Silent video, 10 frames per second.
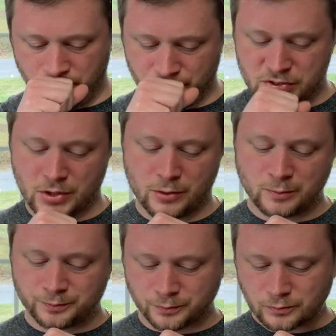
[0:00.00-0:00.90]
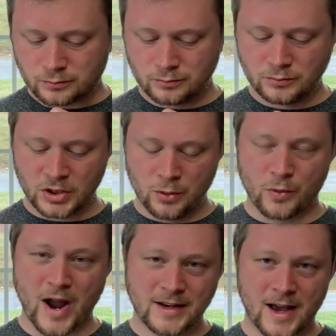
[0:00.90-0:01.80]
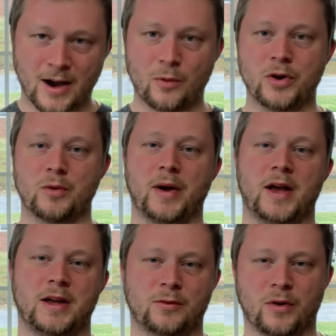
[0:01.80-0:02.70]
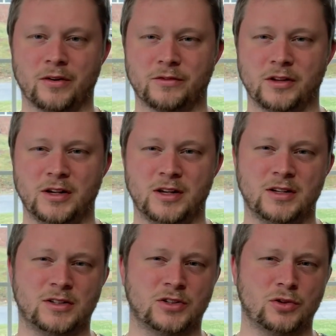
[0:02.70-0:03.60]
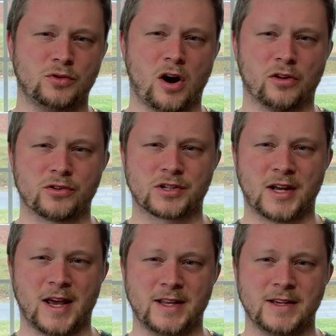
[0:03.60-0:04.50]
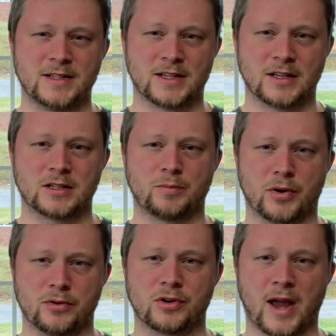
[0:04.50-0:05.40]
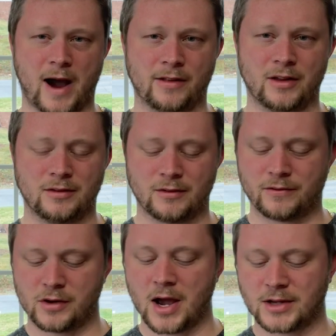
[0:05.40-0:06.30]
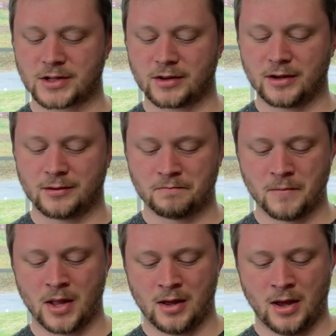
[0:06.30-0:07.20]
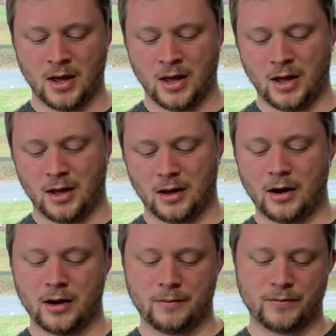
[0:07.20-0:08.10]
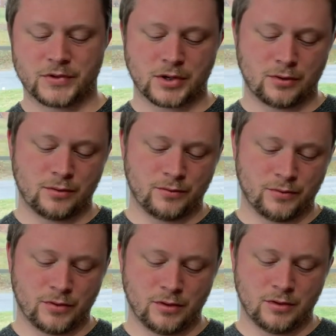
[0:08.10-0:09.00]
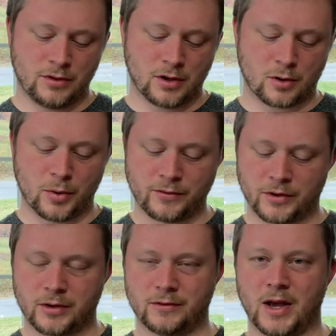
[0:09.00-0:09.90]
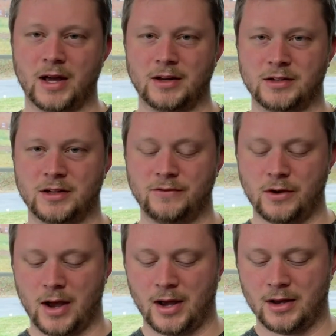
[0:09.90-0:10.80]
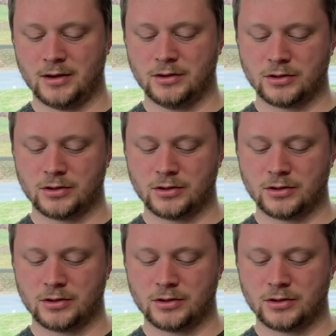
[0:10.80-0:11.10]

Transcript: So right now we are paying roughly $2.80 per gallon for gasoline. So the equivalent of that is if you had